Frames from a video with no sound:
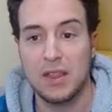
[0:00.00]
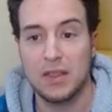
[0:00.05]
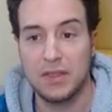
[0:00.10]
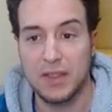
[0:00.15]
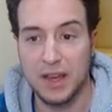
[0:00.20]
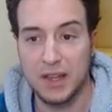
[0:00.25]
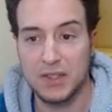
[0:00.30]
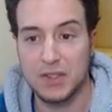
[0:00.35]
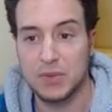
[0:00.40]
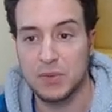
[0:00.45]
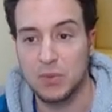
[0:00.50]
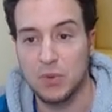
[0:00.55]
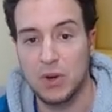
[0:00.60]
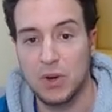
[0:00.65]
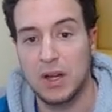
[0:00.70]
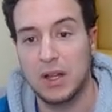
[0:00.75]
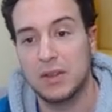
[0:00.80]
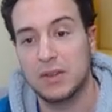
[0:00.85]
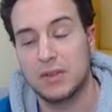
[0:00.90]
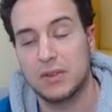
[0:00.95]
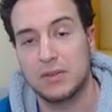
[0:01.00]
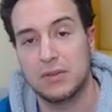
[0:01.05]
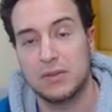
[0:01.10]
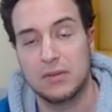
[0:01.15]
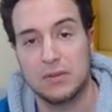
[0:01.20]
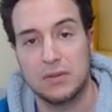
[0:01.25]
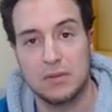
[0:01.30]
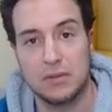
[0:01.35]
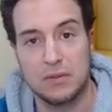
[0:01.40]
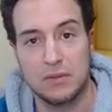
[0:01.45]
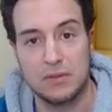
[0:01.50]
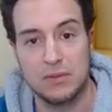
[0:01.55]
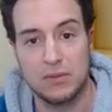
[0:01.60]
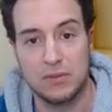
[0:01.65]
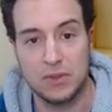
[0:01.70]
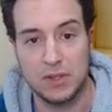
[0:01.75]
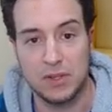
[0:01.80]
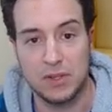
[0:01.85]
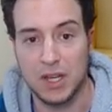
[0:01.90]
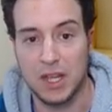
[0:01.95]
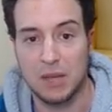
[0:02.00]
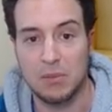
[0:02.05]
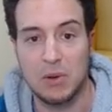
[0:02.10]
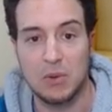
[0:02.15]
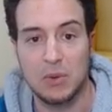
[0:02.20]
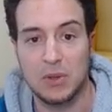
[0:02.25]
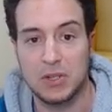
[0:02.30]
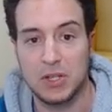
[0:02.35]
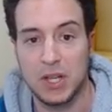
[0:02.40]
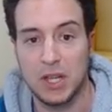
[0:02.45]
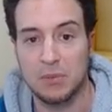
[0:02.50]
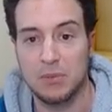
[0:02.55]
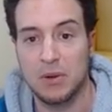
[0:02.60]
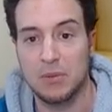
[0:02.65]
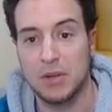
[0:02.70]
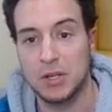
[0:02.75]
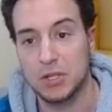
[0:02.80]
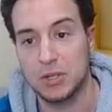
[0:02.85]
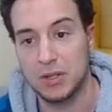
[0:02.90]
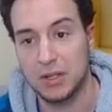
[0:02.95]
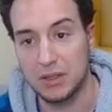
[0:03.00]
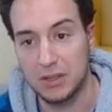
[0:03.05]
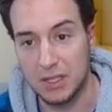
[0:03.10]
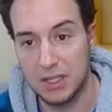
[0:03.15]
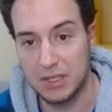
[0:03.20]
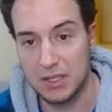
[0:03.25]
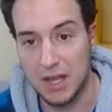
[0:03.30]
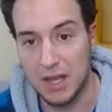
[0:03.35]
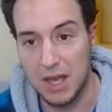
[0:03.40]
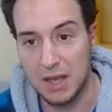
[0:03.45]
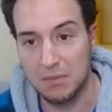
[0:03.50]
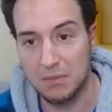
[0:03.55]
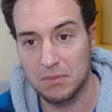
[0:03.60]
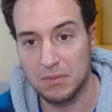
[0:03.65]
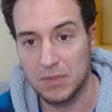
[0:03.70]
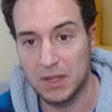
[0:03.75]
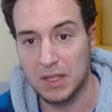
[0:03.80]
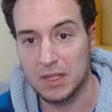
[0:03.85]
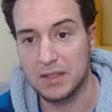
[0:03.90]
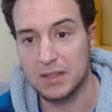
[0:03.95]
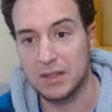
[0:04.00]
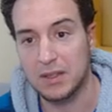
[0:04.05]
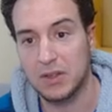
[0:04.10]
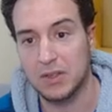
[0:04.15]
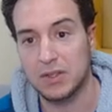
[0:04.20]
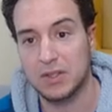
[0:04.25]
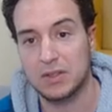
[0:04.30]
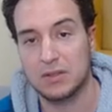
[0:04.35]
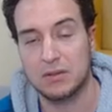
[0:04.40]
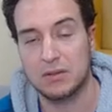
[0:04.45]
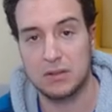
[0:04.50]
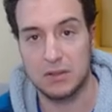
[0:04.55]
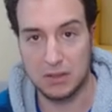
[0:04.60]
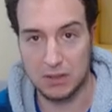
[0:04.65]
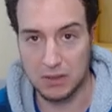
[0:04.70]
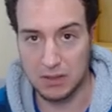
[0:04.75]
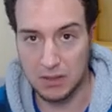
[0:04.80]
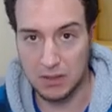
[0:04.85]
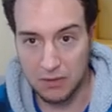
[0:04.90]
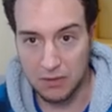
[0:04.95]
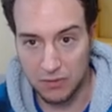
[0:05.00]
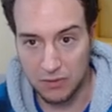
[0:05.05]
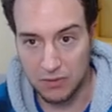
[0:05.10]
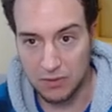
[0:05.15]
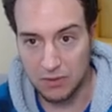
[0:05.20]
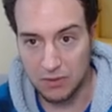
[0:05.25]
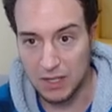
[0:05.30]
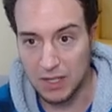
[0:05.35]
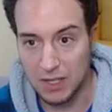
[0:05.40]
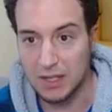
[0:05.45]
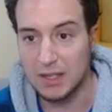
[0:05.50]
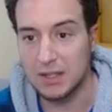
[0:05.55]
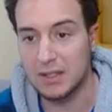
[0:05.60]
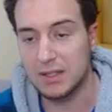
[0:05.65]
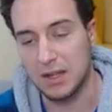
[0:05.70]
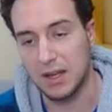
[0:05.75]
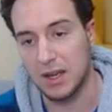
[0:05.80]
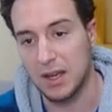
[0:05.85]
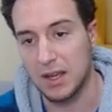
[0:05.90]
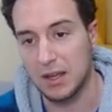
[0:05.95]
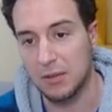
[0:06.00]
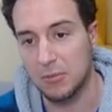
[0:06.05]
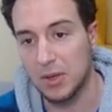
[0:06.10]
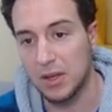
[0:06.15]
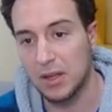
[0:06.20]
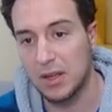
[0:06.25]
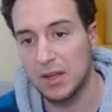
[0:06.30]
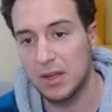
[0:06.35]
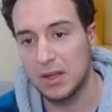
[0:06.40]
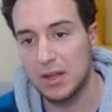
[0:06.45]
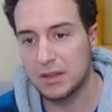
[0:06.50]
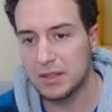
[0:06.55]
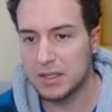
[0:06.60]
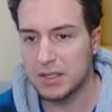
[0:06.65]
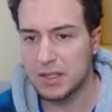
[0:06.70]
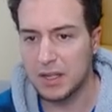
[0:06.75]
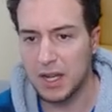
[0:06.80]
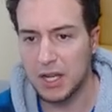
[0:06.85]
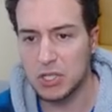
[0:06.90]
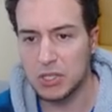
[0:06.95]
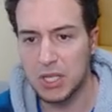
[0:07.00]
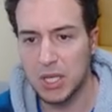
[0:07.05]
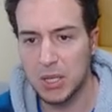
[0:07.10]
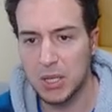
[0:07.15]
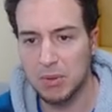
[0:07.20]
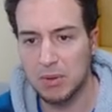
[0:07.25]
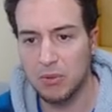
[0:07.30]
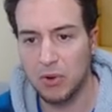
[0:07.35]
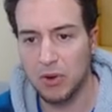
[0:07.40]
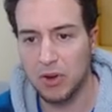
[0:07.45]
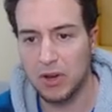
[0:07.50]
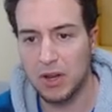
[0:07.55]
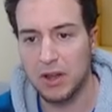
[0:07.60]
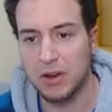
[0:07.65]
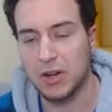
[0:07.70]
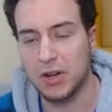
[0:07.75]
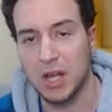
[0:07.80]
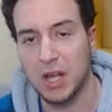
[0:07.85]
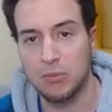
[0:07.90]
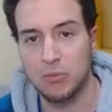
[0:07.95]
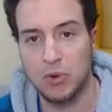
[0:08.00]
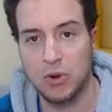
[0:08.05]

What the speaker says: That's what they're talking about when they're talking about measuring lead time. It's this delivery time. This can actually be broken down in a couple more